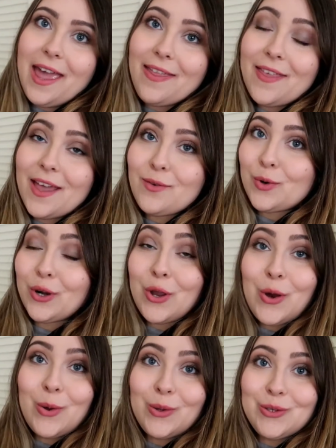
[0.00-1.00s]
And then we're
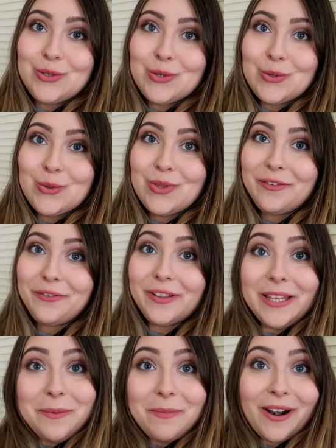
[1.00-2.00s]
going to the
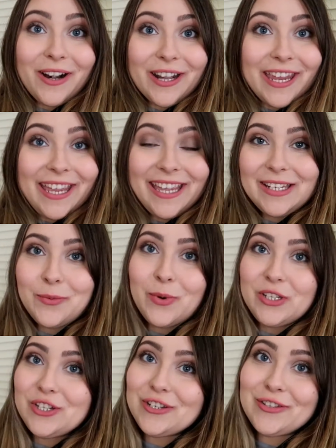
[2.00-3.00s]
flea market,
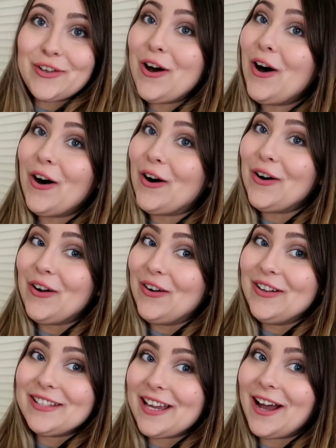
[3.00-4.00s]
which is
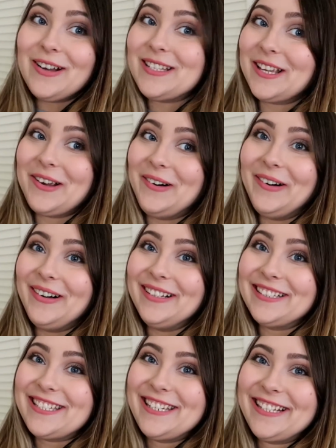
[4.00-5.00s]
called, how's it
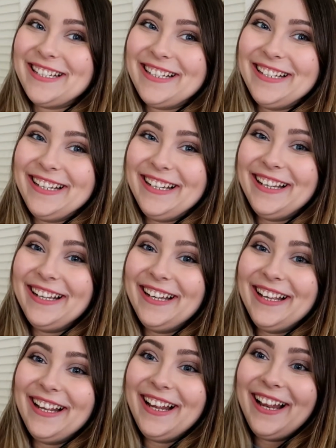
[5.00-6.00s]
called?
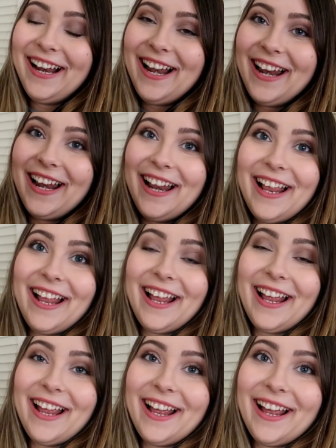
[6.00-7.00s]
Flohmarkt
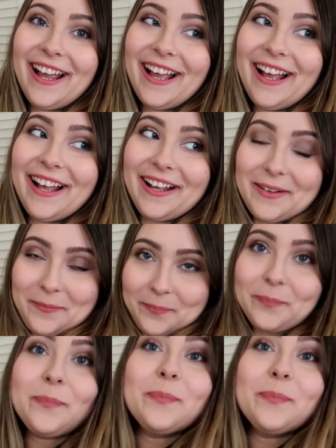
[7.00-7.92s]
am Mauerpark.